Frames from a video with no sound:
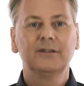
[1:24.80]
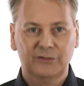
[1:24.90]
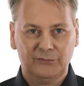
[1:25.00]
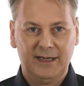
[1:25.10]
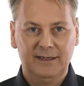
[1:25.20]

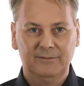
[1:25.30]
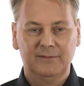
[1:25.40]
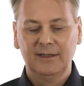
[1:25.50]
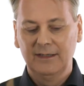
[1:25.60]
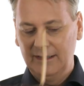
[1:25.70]
Strain.
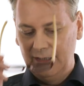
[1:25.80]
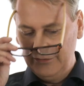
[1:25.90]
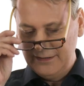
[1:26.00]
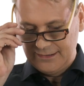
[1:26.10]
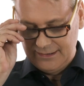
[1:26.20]

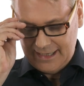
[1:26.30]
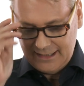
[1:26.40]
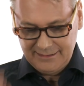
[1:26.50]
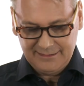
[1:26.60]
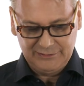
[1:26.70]
Here is the
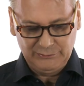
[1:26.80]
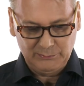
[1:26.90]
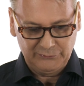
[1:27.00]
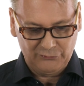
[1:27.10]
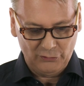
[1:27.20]
analysis we
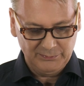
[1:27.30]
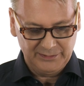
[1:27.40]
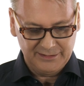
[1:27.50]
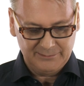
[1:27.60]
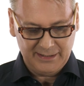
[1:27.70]
performed
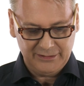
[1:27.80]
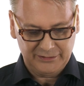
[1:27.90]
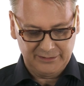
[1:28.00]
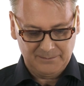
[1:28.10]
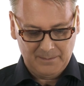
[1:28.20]
in this
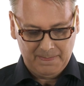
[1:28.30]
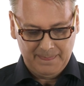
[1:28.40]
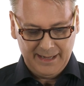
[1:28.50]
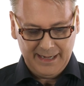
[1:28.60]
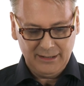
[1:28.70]
patient.
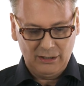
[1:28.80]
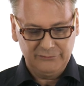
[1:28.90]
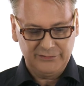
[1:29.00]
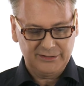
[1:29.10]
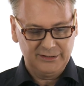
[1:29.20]
And
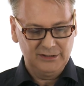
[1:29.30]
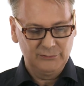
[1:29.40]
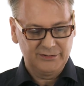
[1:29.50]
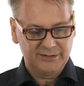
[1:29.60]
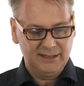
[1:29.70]
all of a sudden
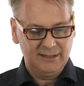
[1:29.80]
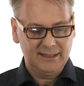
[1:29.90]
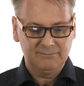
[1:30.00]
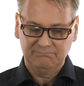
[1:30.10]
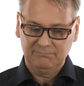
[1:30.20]
you will see
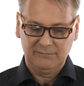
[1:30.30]
that,